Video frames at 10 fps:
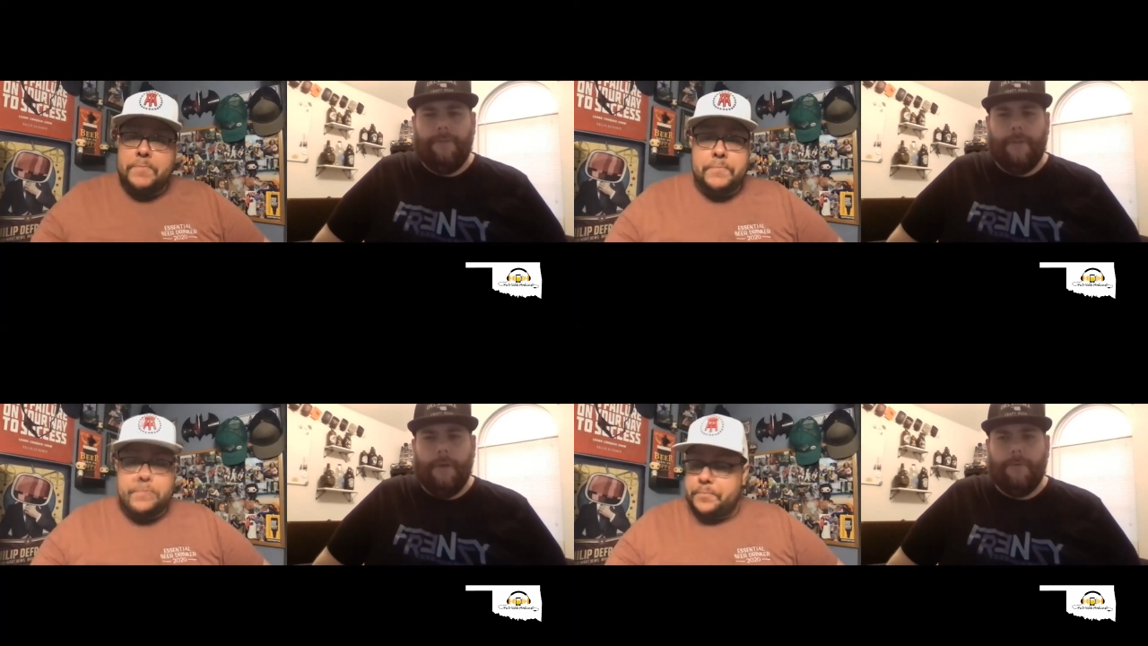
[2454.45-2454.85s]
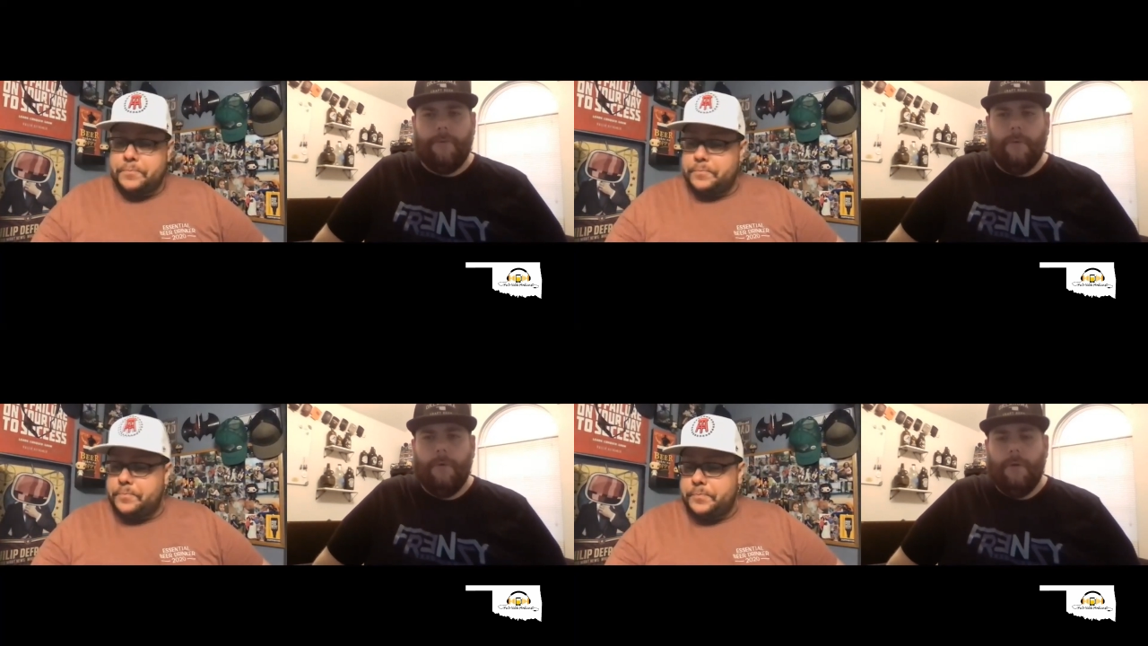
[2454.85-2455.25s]
Speaker 1: So that was
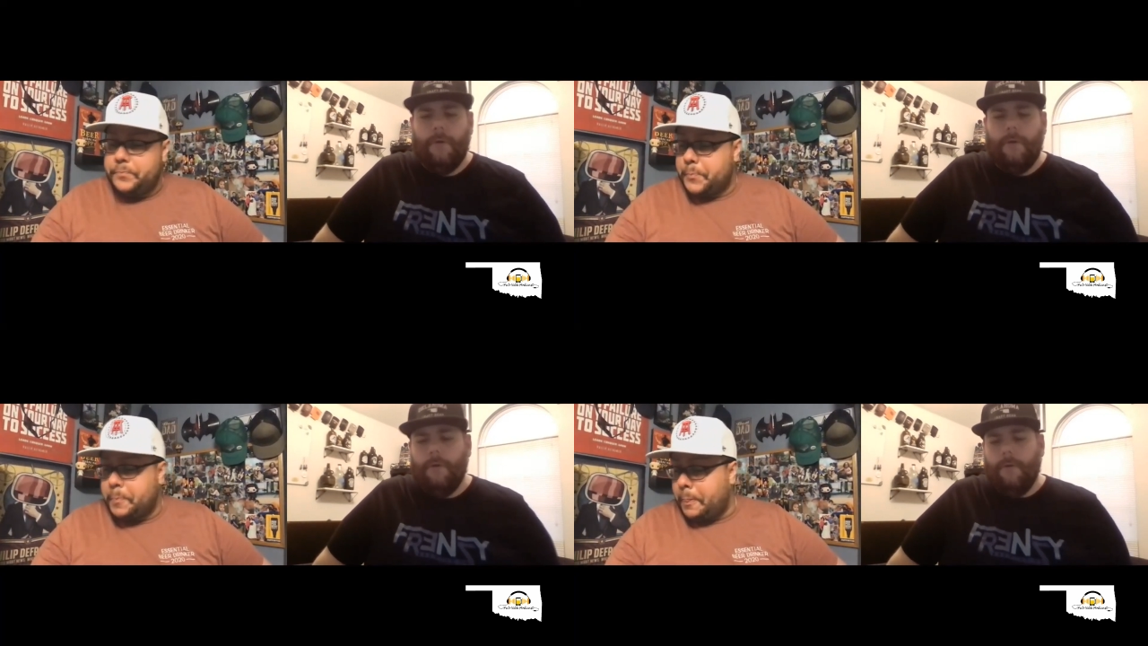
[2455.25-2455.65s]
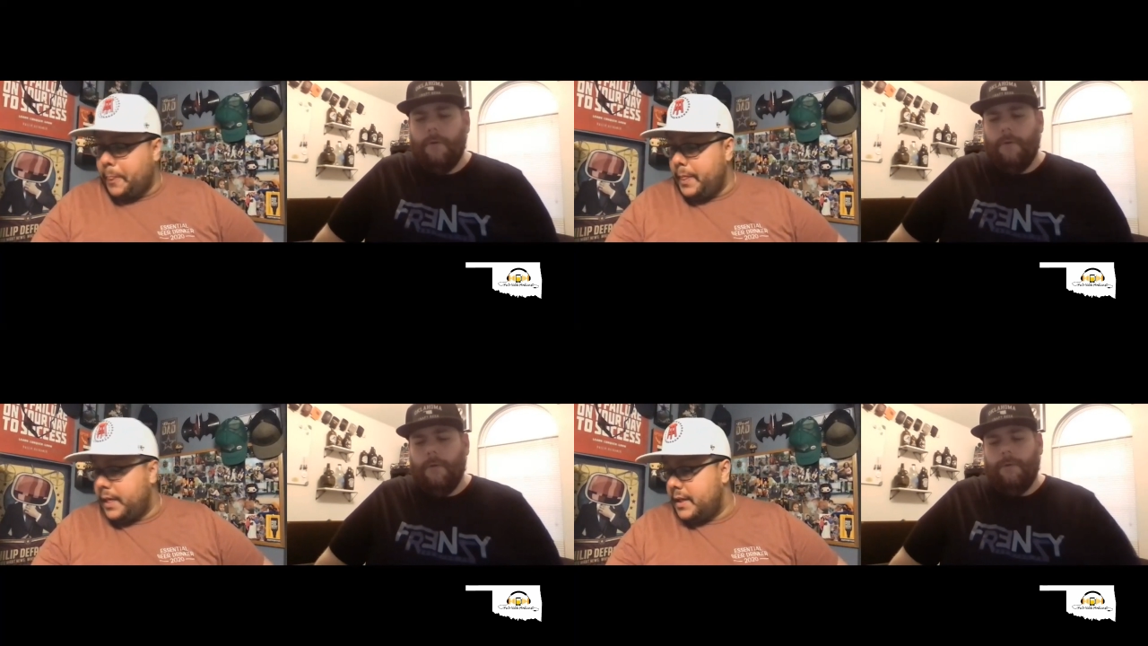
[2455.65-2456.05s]
cool.
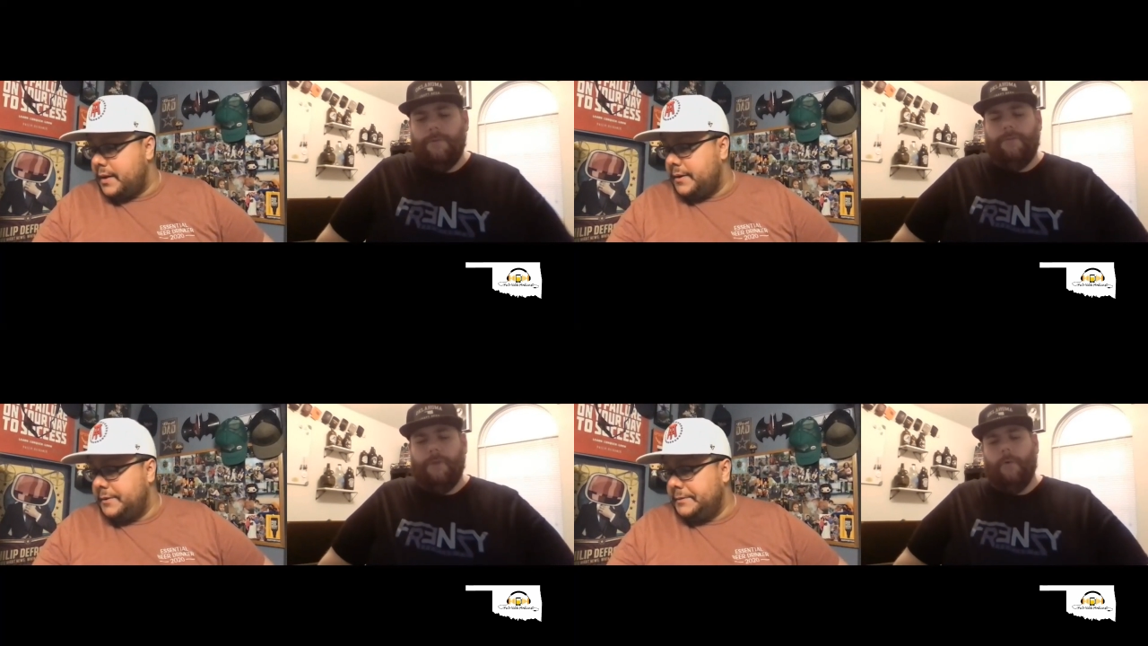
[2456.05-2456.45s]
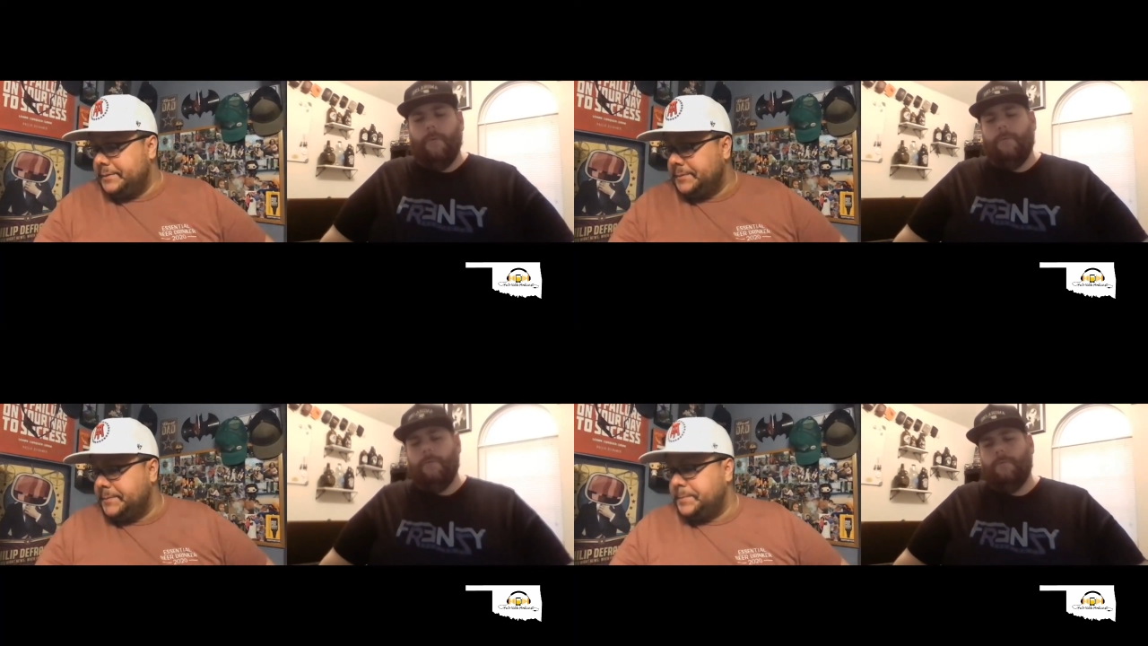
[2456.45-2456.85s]
So,